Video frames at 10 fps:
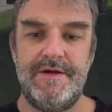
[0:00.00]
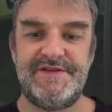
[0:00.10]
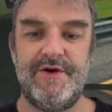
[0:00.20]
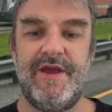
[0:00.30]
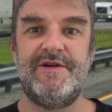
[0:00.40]

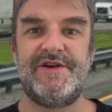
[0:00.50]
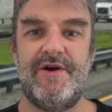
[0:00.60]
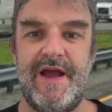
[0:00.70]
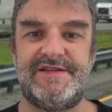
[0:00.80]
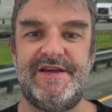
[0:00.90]
So here's
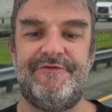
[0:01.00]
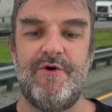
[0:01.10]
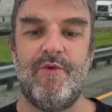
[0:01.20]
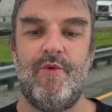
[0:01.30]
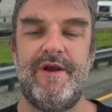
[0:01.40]
our exit
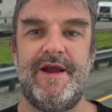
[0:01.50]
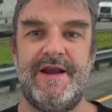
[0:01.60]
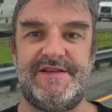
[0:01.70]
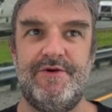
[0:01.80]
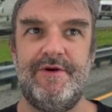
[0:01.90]
for
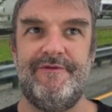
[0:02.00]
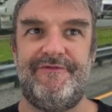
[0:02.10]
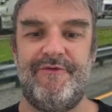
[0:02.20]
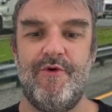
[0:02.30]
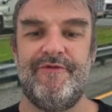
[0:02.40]
192 and
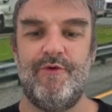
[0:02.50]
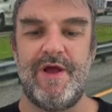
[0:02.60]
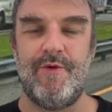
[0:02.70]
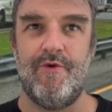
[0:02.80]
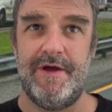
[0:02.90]

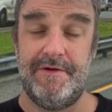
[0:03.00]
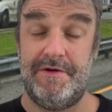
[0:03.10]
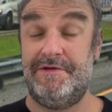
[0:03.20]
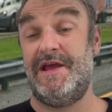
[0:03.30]
441.